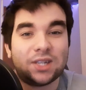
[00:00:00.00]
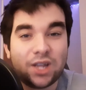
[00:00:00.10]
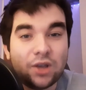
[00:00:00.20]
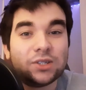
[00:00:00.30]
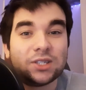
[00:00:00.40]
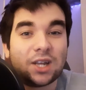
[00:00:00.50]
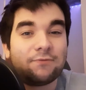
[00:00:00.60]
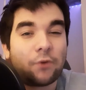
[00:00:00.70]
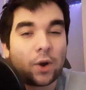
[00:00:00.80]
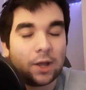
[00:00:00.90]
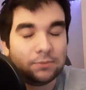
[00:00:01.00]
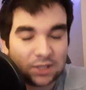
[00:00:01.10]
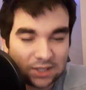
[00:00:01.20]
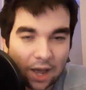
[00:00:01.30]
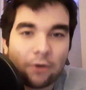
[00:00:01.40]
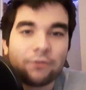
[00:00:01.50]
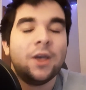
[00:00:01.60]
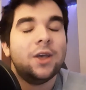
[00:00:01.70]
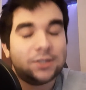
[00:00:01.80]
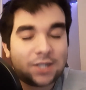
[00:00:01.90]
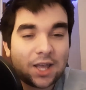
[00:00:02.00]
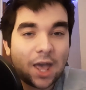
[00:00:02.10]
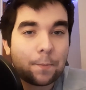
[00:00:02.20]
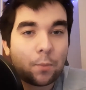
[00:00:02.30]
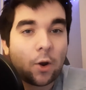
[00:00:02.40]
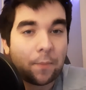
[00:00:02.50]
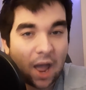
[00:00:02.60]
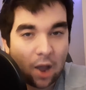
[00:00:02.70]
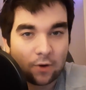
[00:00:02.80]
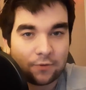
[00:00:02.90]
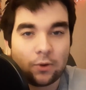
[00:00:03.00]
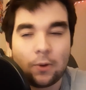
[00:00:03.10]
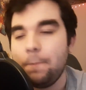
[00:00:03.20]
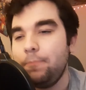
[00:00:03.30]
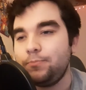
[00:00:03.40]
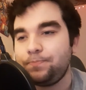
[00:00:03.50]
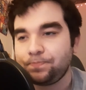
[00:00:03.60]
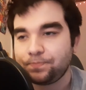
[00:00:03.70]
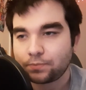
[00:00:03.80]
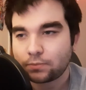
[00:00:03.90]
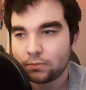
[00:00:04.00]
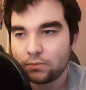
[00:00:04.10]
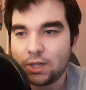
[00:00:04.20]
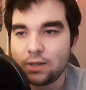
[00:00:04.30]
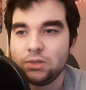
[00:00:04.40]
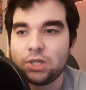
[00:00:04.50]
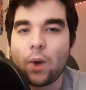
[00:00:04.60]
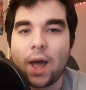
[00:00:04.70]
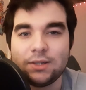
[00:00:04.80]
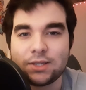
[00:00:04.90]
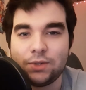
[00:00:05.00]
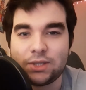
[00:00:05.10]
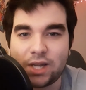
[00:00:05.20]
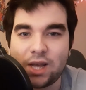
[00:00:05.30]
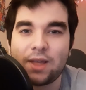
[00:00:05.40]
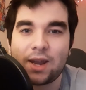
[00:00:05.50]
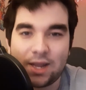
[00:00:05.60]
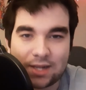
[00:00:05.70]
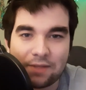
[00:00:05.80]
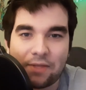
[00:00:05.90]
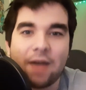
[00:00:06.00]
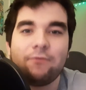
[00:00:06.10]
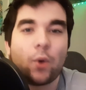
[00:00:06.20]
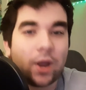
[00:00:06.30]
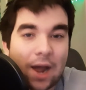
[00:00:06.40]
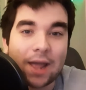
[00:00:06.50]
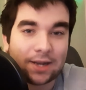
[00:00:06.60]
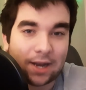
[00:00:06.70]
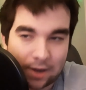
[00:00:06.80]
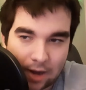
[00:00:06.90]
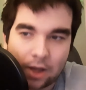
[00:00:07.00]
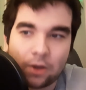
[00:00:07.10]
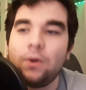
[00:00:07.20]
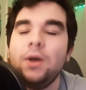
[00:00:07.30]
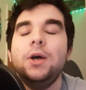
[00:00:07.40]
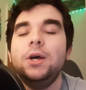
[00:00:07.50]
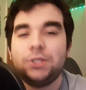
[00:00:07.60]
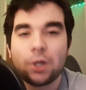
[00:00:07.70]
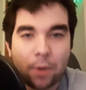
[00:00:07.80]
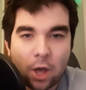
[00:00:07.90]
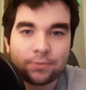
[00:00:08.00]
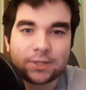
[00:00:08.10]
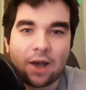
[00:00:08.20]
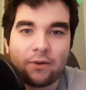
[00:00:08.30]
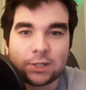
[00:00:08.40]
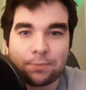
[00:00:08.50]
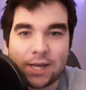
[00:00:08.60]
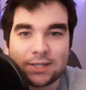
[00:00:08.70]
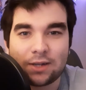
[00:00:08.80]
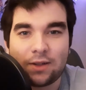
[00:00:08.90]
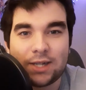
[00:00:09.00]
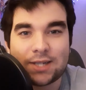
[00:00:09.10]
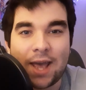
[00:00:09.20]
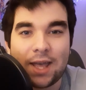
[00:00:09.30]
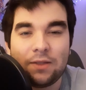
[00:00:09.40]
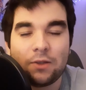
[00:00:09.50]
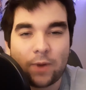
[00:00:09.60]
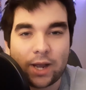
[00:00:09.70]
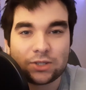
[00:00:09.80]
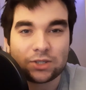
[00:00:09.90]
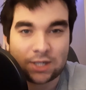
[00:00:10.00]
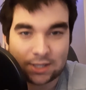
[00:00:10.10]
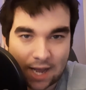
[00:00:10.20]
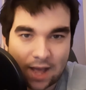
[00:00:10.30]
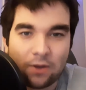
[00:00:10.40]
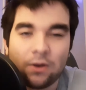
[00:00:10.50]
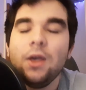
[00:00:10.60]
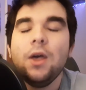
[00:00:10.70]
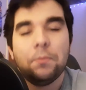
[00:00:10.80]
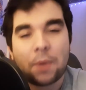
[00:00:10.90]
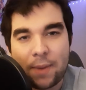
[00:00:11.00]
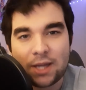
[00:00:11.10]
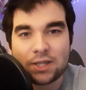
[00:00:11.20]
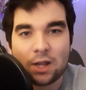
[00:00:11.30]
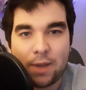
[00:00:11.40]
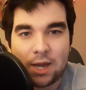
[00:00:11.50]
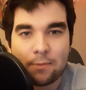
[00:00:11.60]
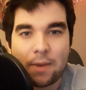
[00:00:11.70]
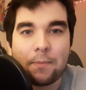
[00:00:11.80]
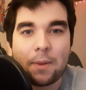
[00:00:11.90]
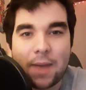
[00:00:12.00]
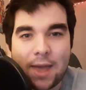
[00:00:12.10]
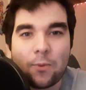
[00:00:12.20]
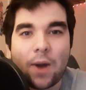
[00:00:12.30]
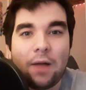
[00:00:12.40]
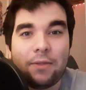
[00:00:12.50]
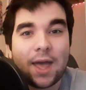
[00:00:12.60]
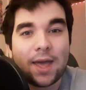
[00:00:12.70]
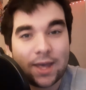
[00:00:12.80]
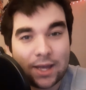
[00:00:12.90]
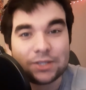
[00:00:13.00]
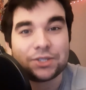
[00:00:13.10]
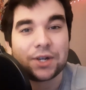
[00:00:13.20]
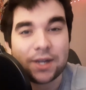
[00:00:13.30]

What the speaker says: and uses it for himself to get more powerful. So as you see that he did that, Void Knight didn't know. So Boom Tower is basically taking the Rangers to town by basically beating them up. Meanwhile, they injure